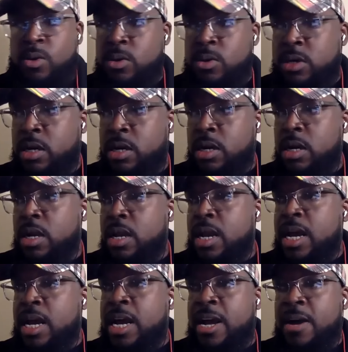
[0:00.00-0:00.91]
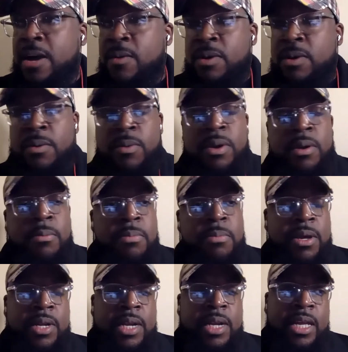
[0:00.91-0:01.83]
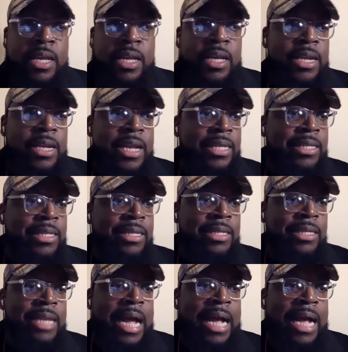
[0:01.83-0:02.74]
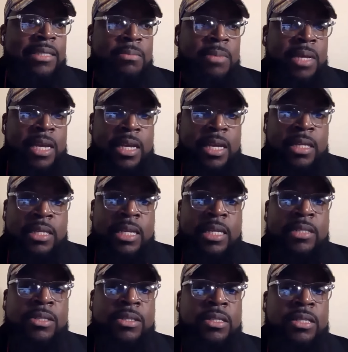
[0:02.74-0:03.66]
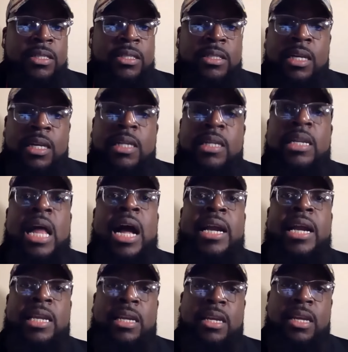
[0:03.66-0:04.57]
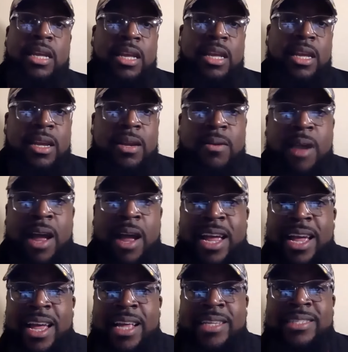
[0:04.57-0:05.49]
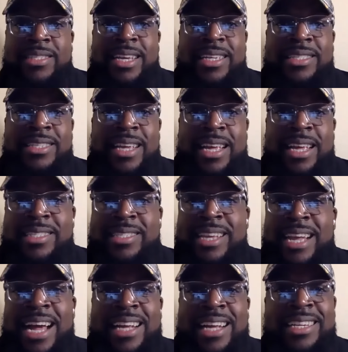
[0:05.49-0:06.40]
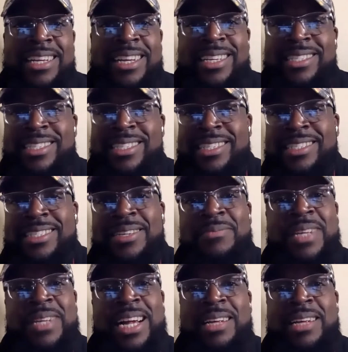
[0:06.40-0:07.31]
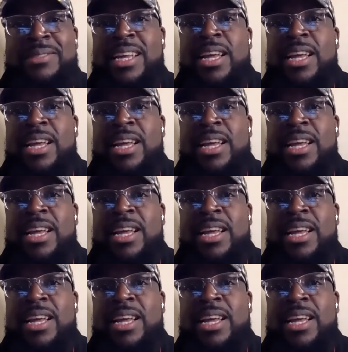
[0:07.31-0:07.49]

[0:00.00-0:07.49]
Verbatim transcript: corner. Uh, okay. We're, we're building and connecting the dots, man. Things are just aligning right? Wow. As, as as God does, and sometimes